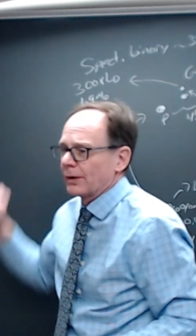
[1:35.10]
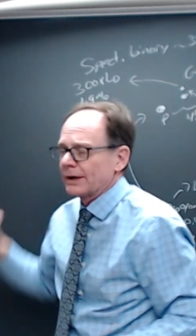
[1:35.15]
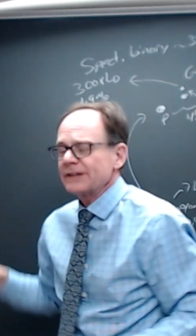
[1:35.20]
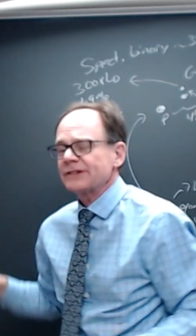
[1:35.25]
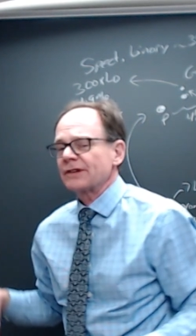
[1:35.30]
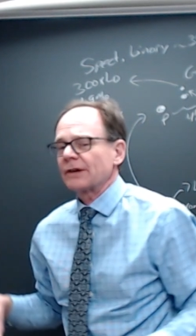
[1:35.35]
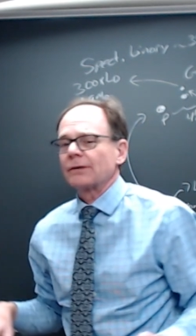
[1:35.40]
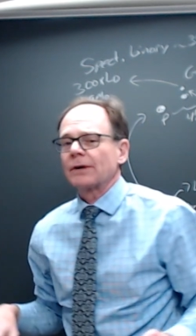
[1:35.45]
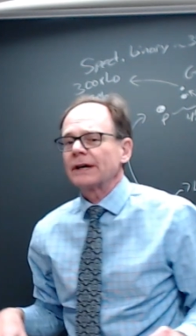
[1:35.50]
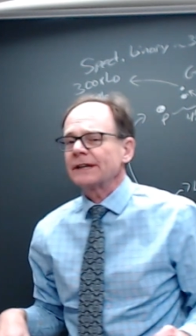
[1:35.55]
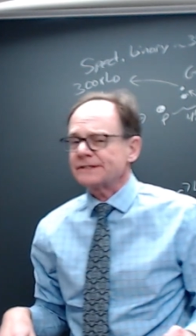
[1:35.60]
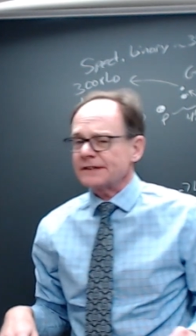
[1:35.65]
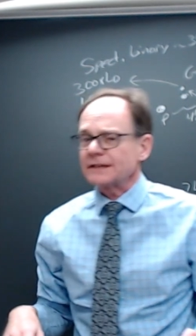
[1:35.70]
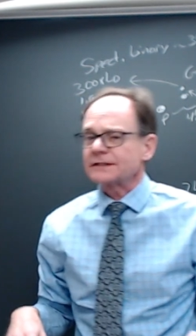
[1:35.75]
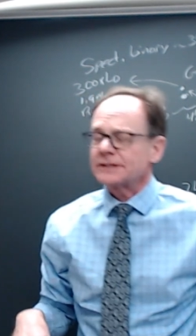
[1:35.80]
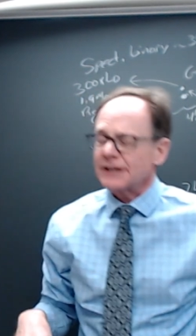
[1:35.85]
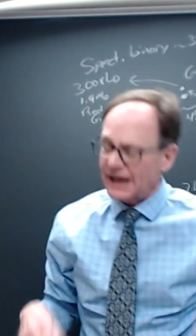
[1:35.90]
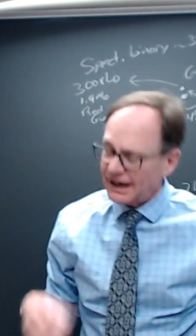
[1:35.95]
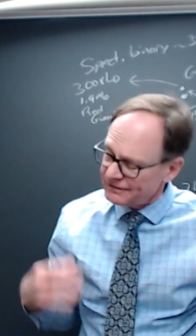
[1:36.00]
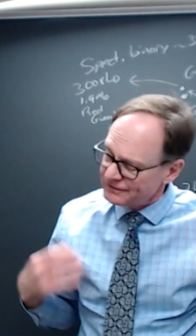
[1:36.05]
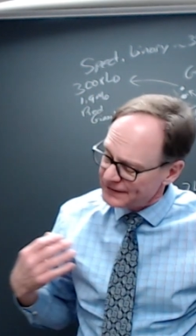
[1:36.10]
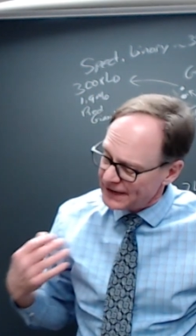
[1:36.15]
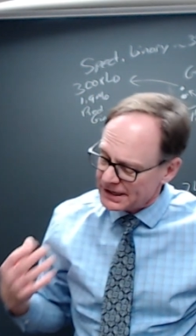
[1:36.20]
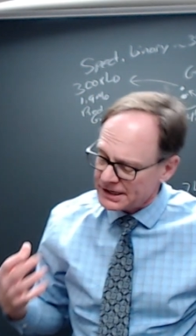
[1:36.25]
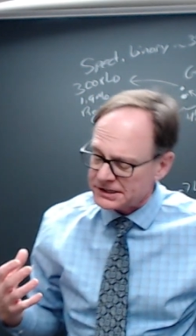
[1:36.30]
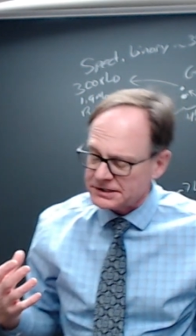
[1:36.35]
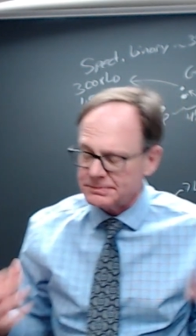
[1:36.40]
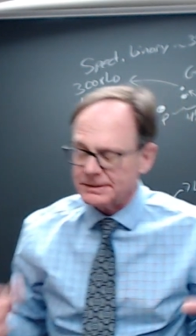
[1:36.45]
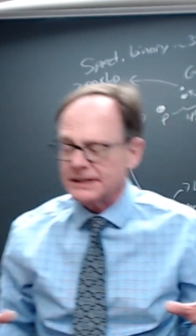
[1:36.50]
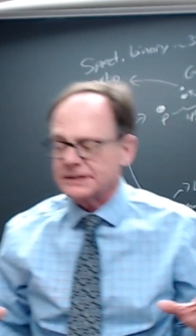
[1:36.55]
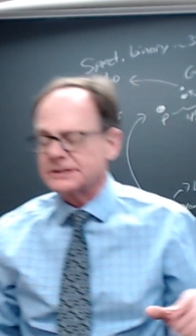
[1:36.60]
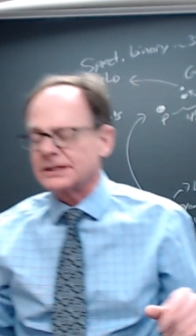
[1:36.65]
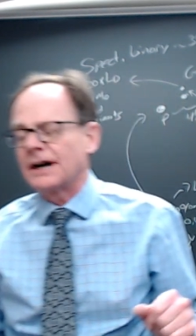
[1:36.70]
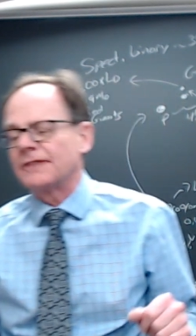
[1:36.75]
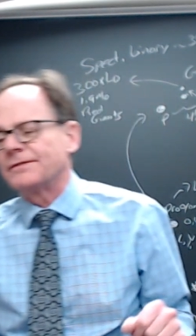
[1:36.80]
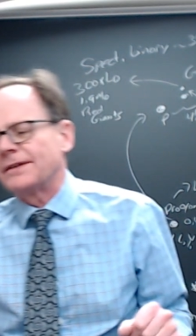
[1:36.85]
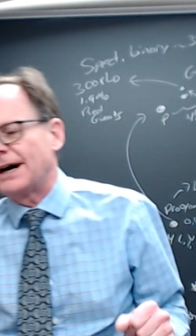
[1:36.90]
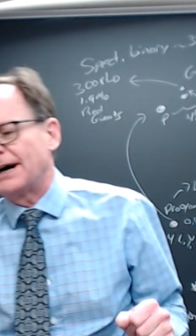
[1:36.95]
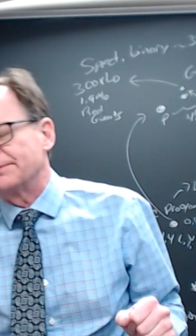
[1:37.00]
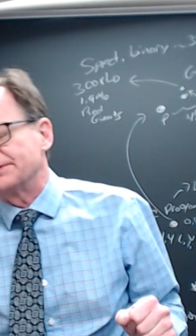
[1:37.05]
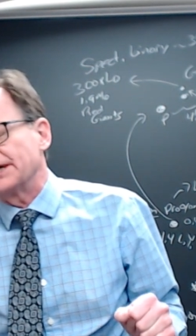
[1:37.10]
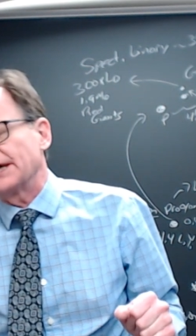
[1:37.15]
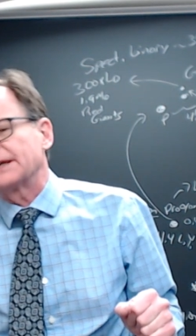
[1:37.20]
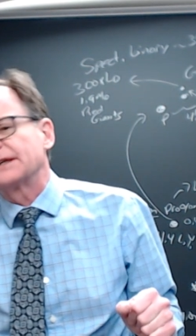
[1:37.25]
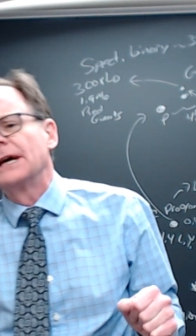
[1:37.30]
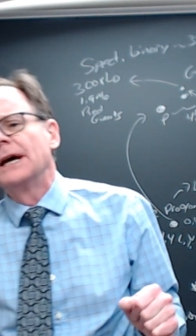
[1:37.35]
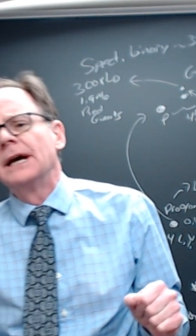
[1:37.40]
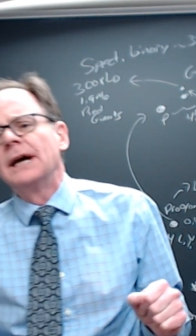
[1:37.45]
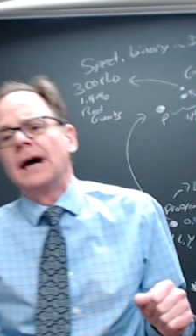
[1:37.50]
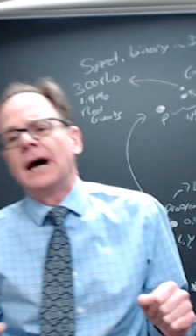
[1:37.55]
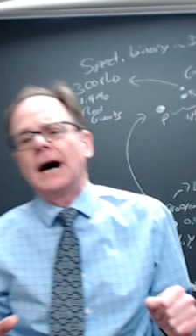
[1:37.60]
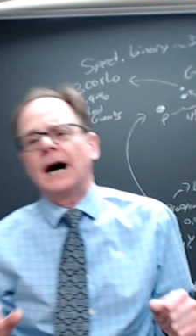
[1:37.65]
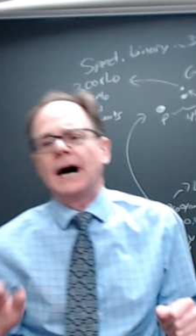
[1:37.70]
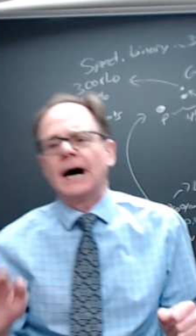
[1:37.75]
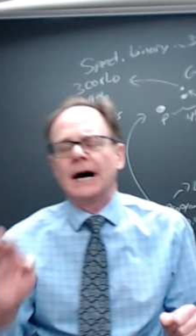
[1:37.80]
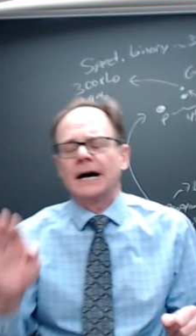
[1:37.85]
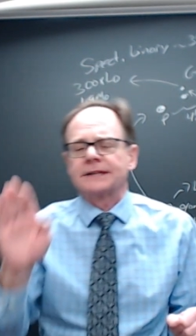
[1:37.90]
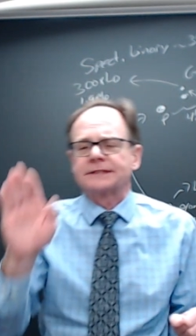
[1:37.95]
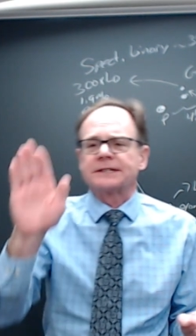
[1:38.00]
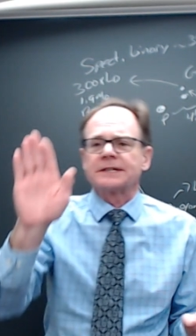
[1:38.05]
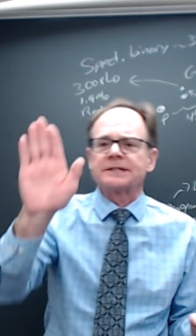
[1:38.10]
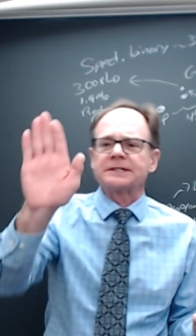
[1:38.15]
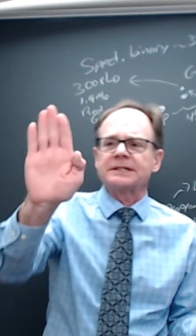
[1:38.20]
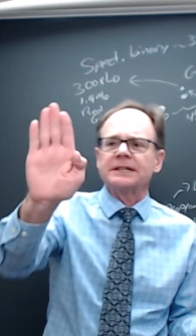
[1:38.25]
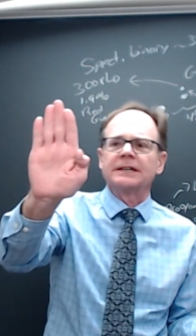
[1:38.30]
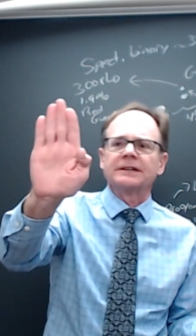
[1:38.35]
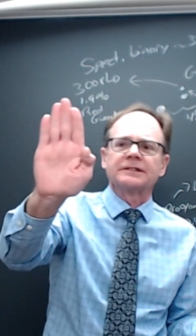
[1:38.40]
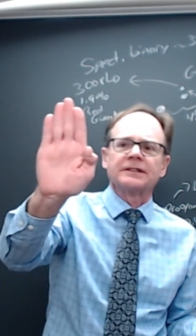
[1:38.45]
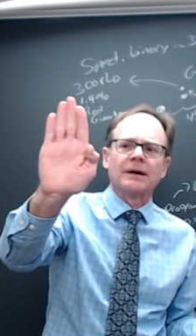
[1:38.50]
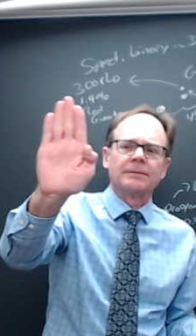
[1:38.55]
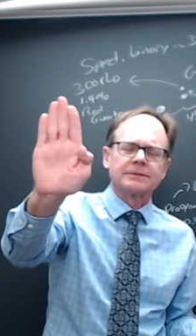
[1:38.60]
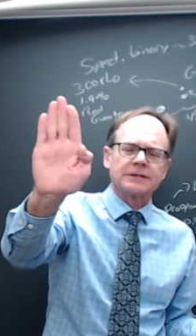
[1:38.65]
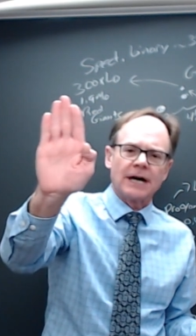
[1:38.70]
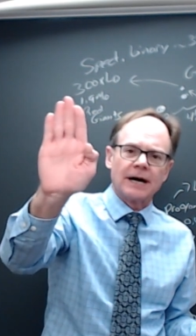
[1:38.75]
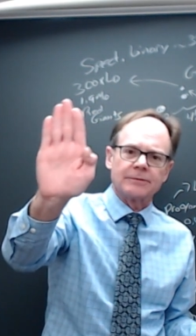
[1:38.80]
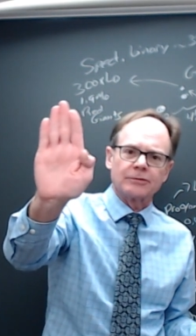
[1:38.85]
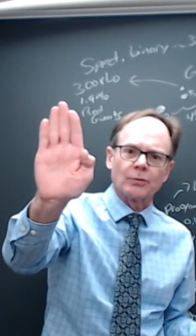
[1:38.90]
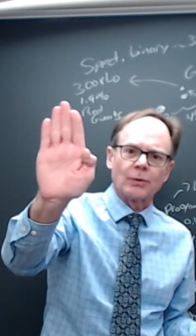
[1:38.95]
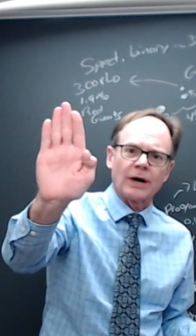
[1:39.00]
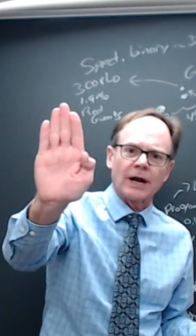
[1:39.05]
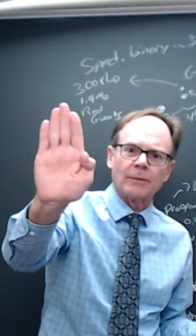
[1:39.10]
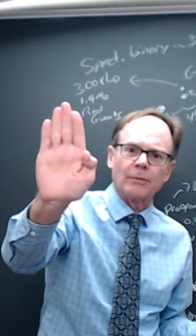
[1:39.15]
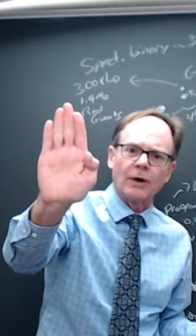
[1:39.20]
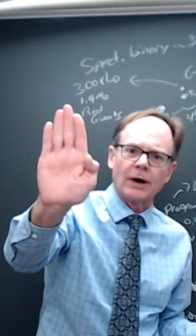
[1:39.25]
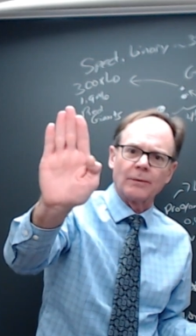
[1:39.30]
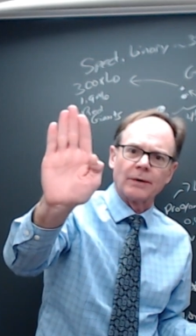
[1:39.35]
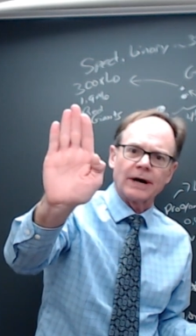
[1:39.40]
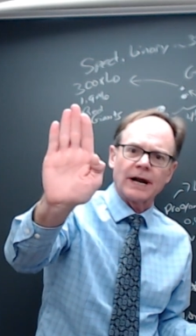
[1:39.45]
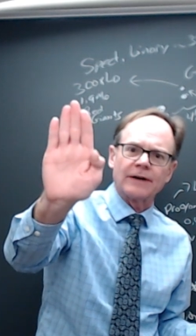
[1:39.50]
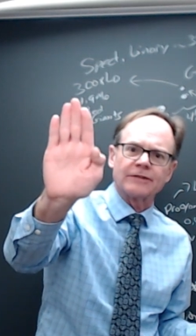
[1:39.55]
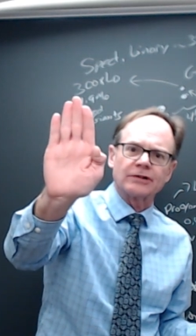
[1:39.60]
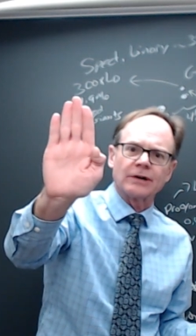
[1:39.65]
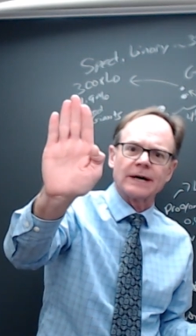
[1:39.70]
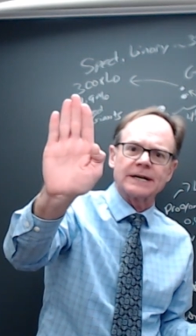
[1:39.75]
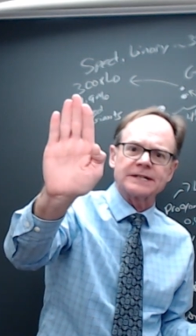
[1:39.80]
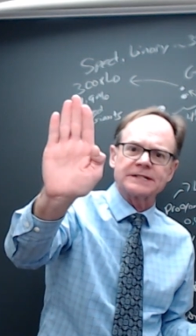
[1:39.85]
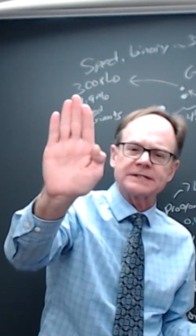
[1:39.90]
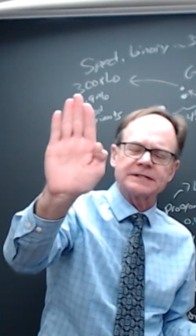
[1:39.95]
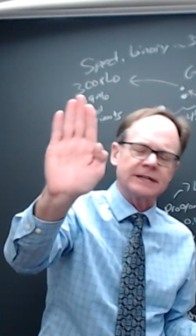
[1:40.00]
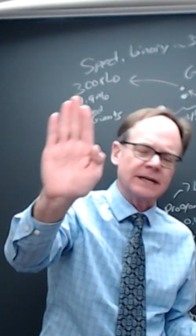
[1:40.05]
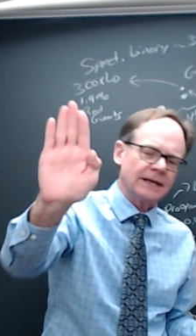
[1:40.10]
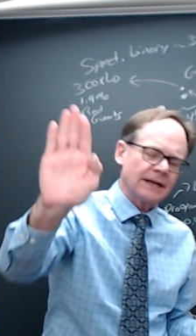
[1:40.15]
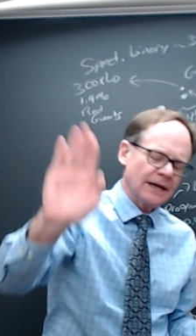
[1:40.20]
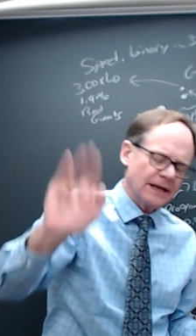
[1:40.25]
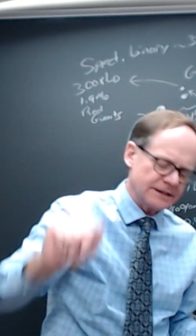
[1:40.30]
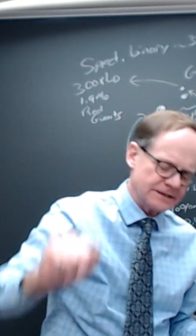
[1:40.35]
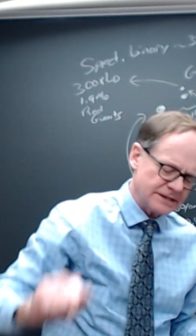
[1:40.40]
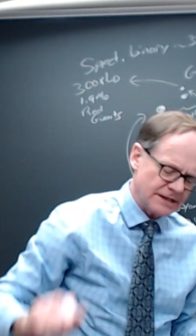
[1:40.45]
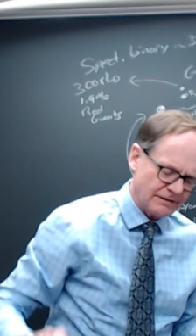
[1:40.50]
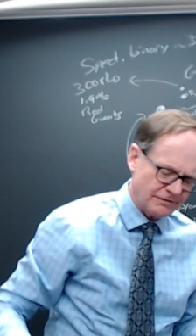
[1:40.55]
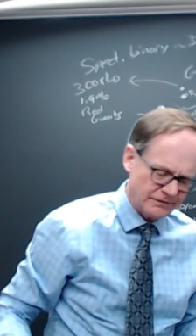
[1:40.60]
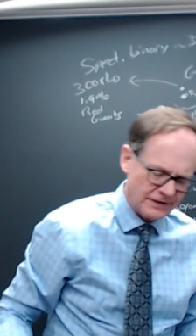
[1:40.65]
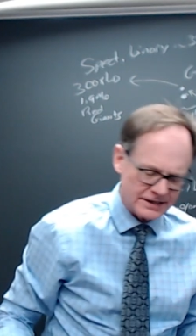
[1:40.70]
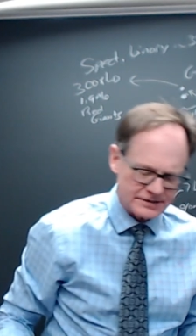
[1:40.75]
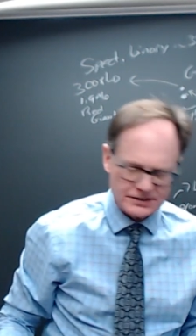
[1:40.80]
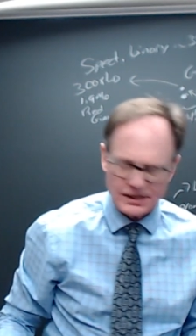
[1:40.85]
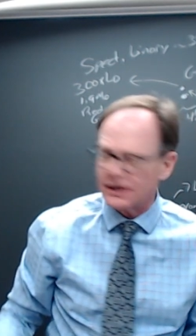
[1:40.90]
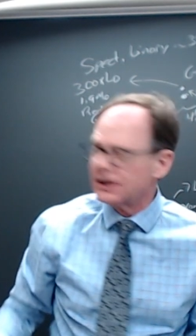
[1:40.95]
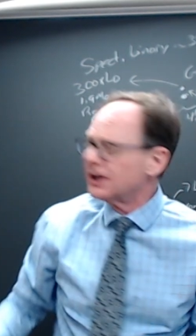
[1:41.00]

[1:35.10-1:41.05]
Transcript: It's a, it's a t I found it to be a tough object Uh, to see sometimes when, I'm, when I try to see it and I see it face on.